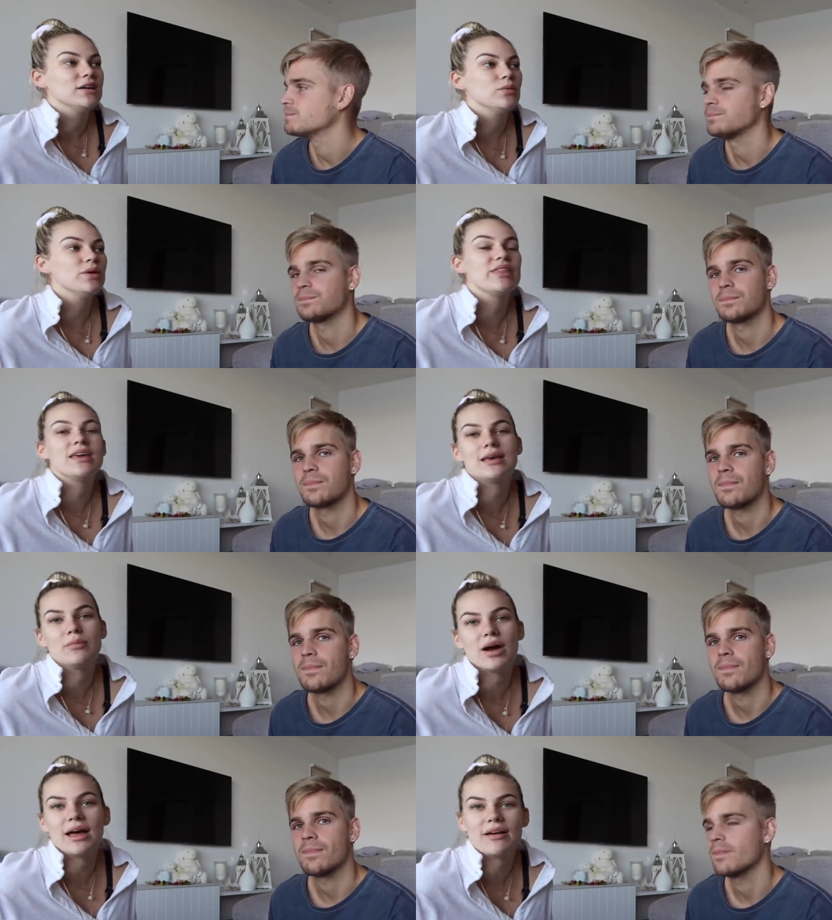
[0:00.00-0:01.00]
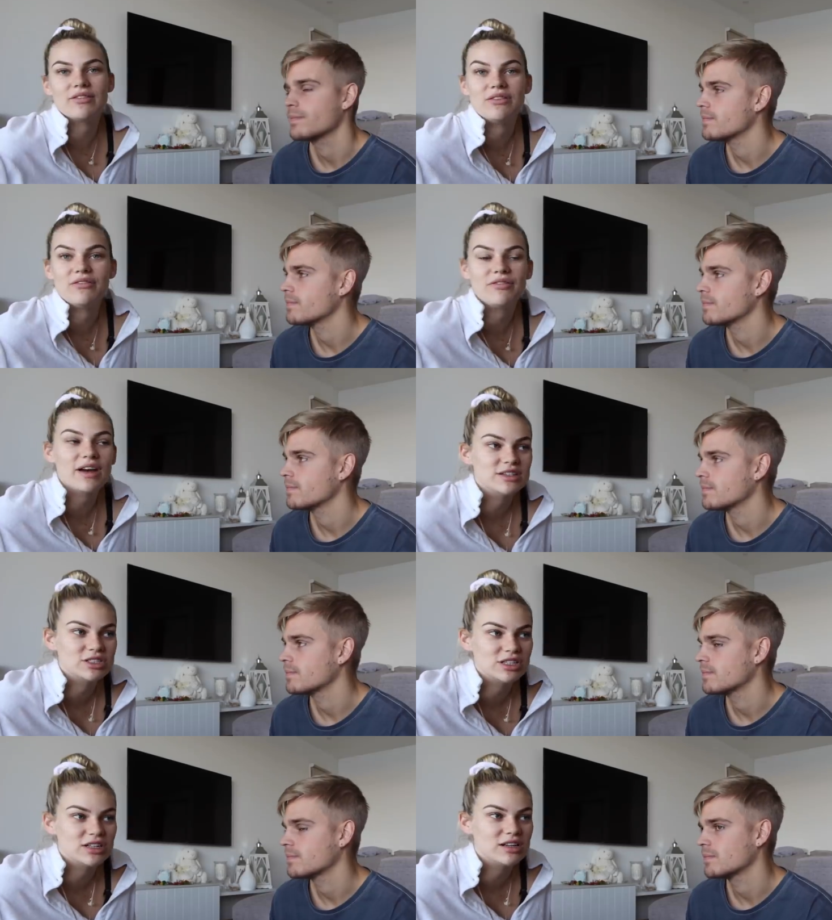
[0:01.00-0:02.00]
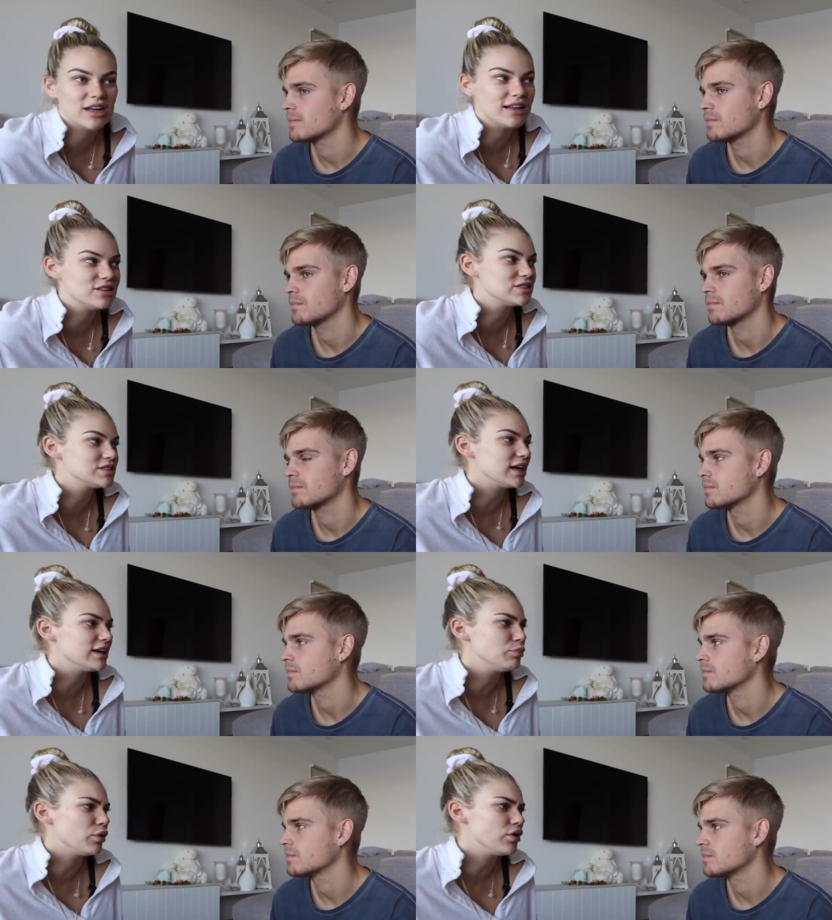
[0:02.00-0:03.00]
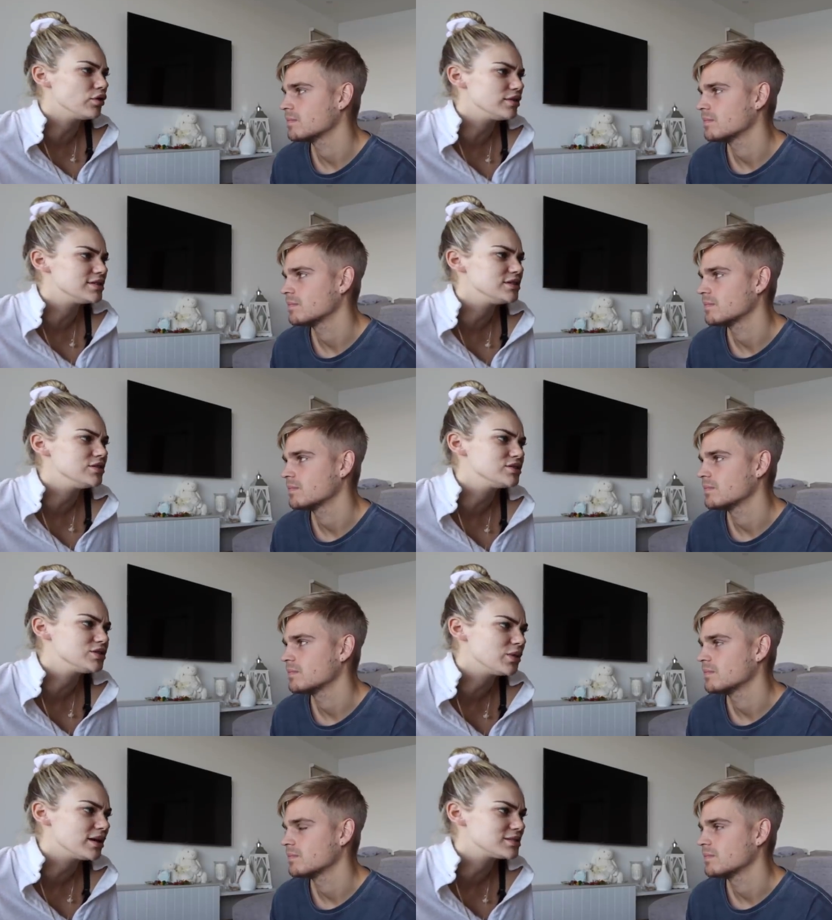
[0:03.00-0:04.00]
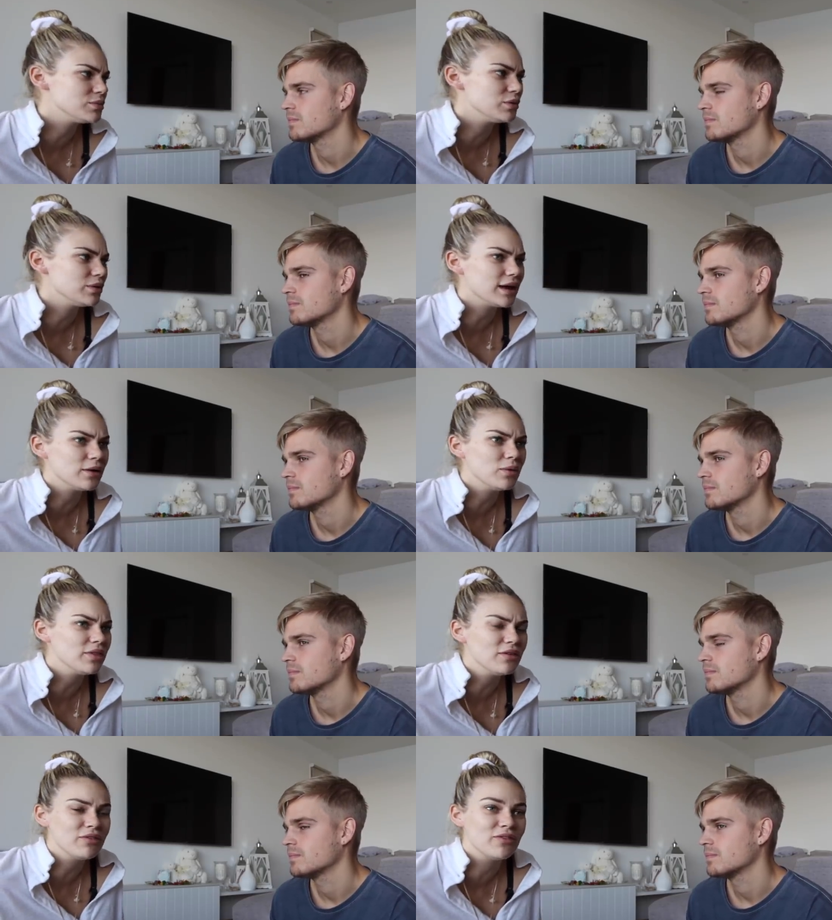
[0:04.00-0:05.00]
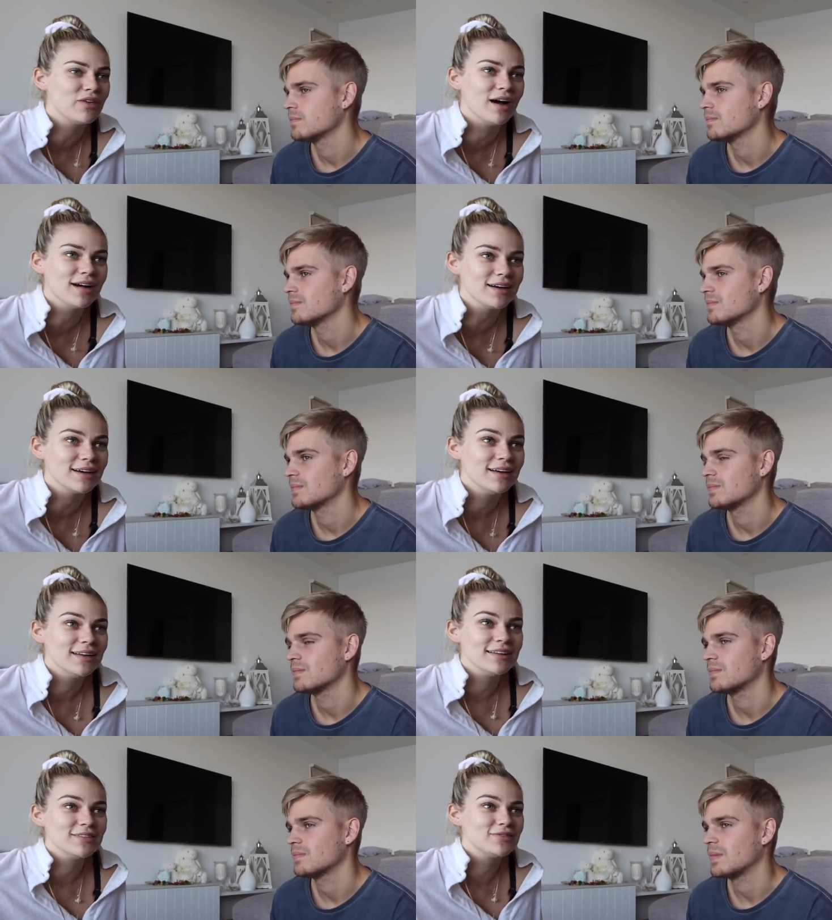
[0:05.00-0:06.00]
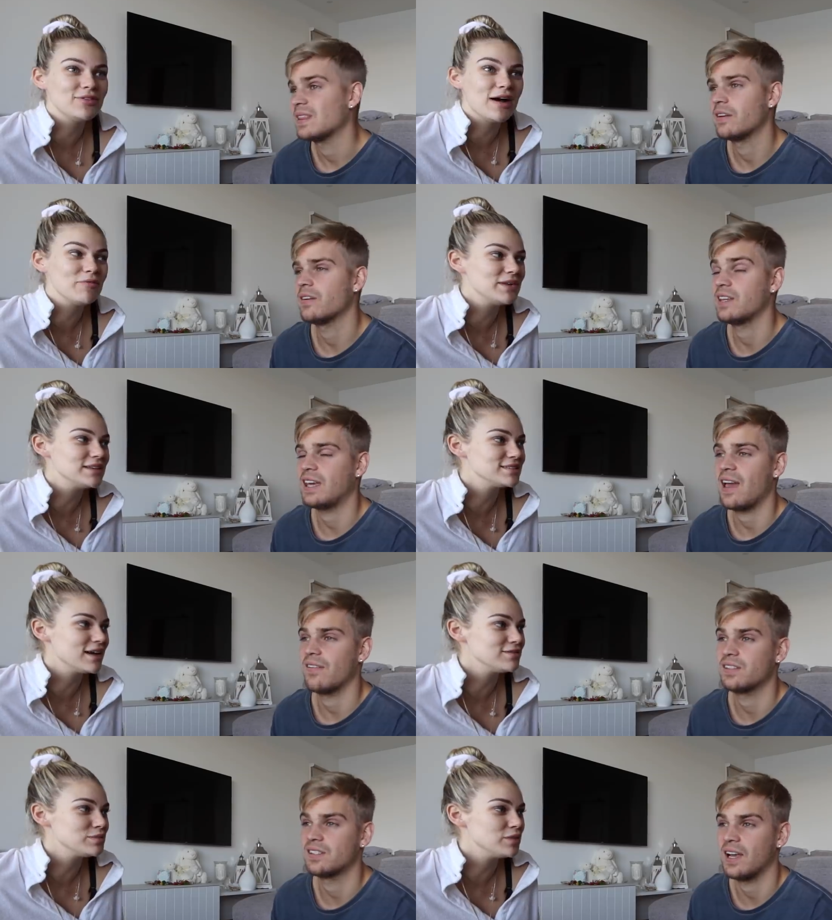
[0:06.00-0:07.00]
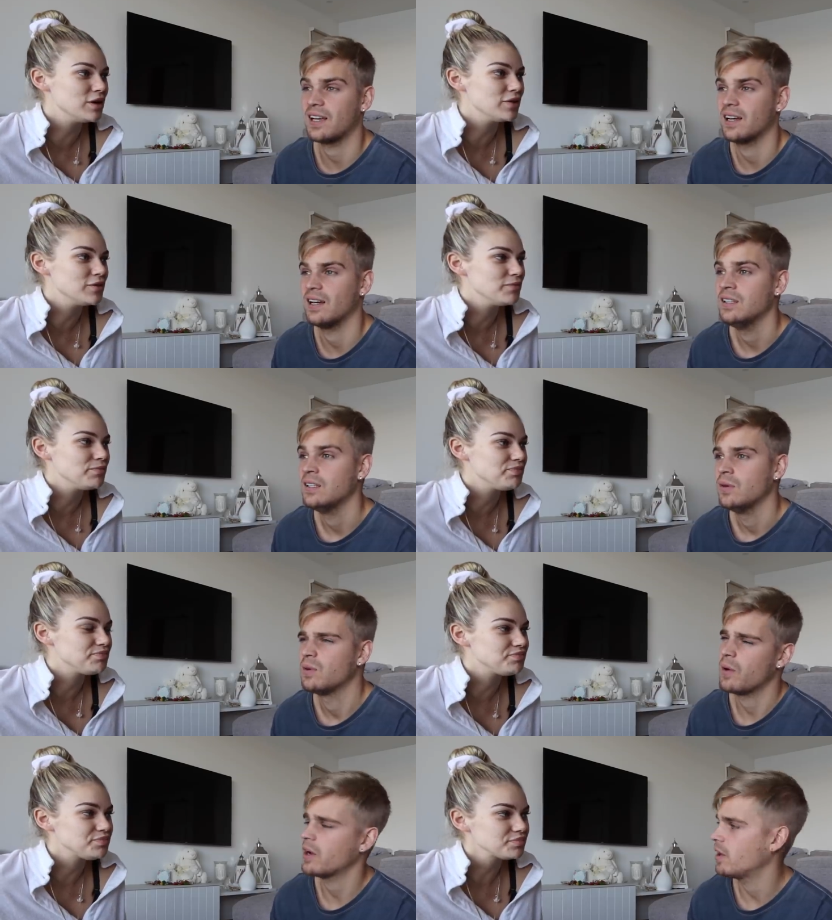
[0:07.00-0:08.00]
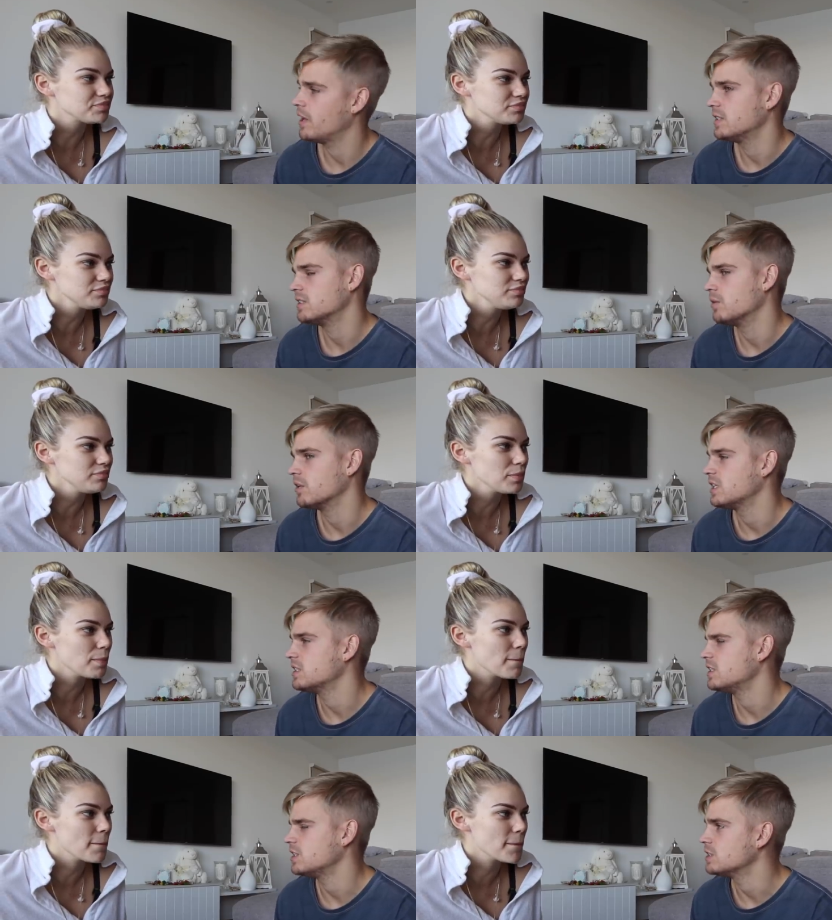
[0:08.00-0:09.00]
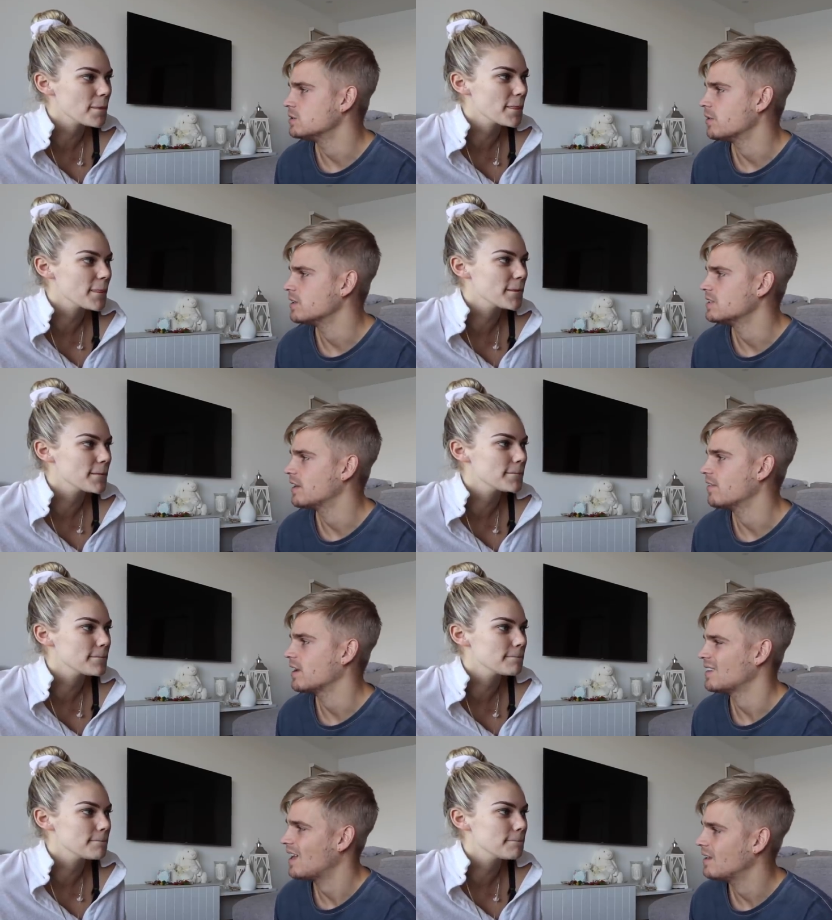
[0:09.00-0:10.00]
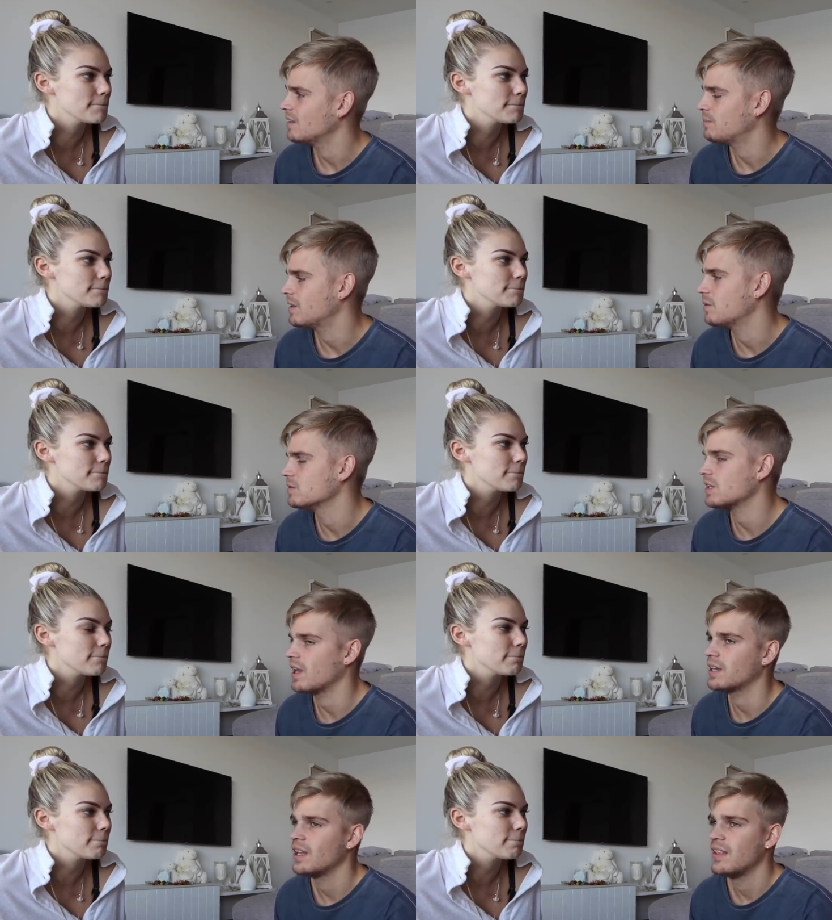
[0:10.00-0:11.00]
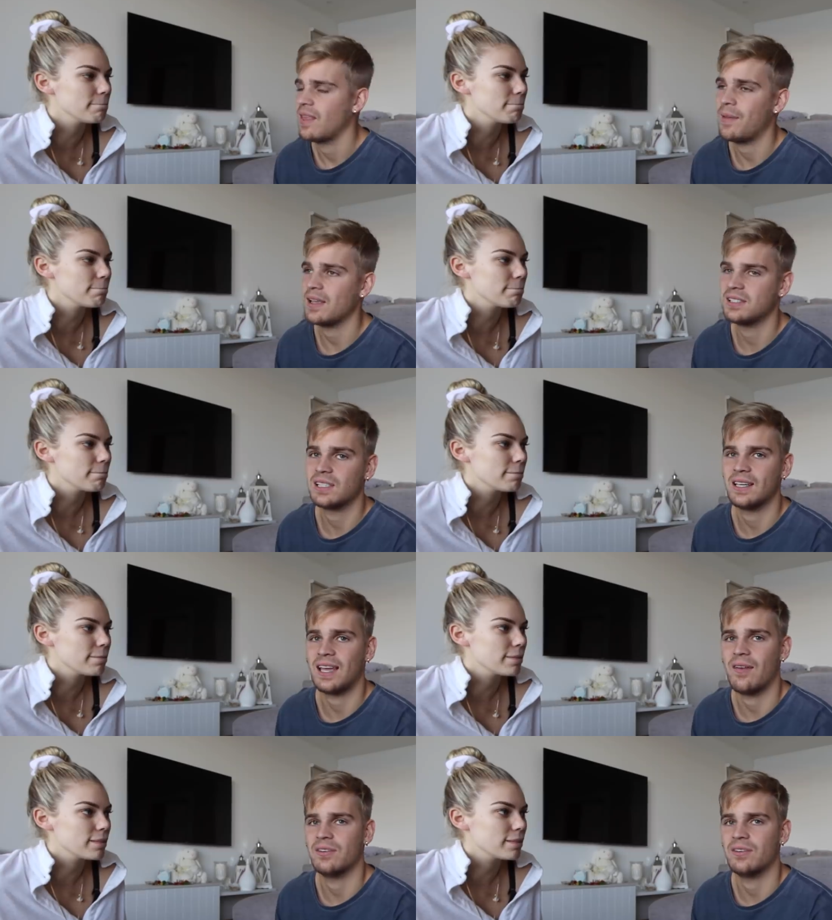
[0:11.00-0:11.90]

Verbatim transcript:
Speaker 1: we think he might have an infection and just like broke all this news to us. And we were like, what the fuck?
Speaker 2: He literally gave us like, we won't go into what the decisions were and stuff like that. But it was like, they basically gave